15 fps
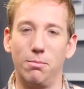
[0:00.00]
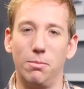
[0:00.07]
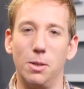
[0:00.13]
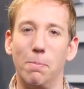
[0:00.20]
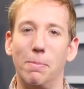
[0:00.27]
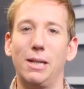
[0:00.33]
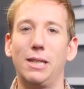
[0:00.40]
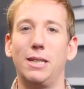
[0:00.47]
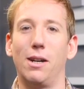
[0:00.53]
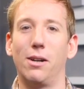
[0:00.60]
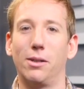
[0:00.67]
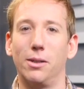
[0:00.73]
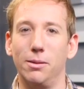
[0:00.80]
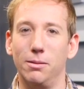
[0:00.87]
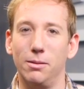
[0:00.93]
He's a big
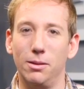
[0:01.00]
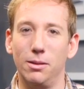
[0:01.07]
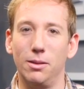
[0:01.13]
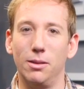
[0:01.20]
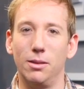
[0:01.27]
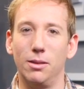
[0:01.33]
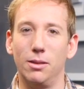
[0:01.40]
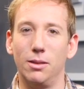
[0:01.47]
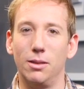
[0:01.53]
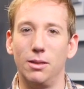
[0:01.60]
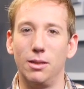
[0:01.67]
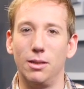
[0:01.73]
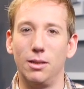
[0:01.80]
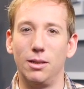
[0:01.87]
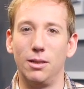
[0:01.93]
talker.
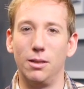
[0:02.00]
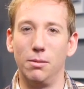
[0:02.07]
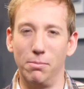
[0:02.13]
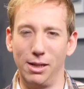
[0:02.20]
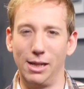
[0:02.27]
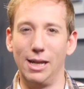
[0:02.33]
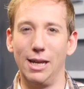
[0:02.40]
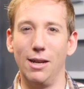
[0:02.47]
Big